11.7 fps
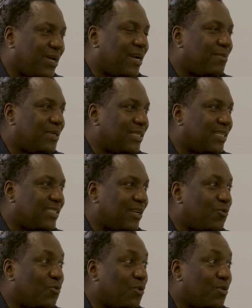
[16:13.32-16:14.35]
parameters
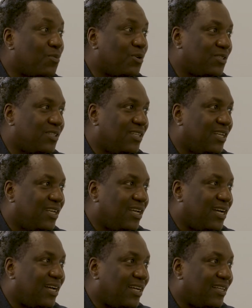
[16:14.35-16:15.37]
that one must
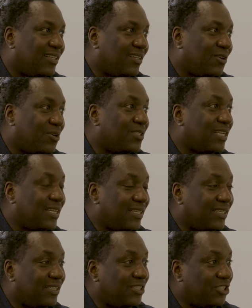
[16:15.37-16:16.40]

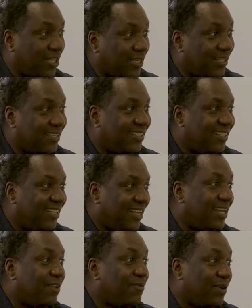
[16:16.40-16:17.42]
constantly check
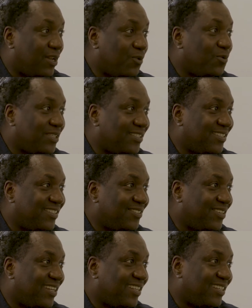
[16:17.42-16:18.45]
and evaluate,
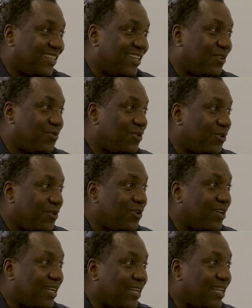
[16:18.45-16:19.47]
so that if you're no
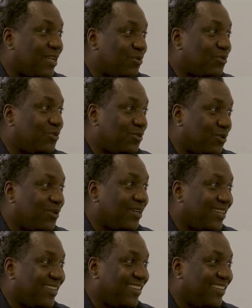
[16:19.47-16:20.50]
longer able to do
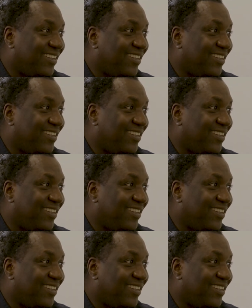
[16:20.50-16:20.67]
it,